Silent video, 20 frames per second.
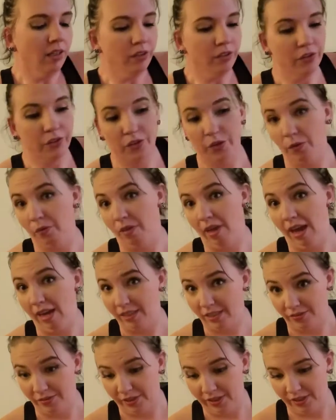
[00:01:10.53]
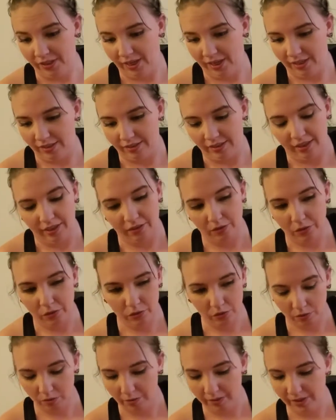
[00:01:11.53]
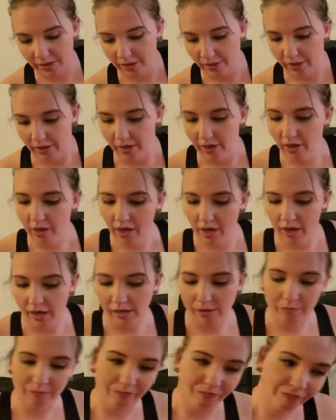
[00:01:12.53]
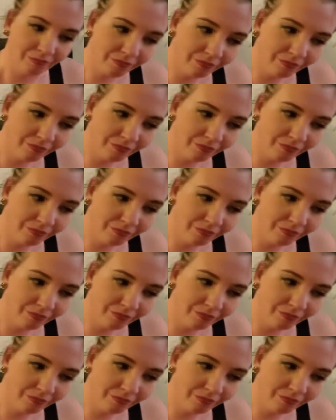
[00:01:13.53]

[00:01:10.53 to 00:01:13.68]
So that's fantastic. Those are always good. A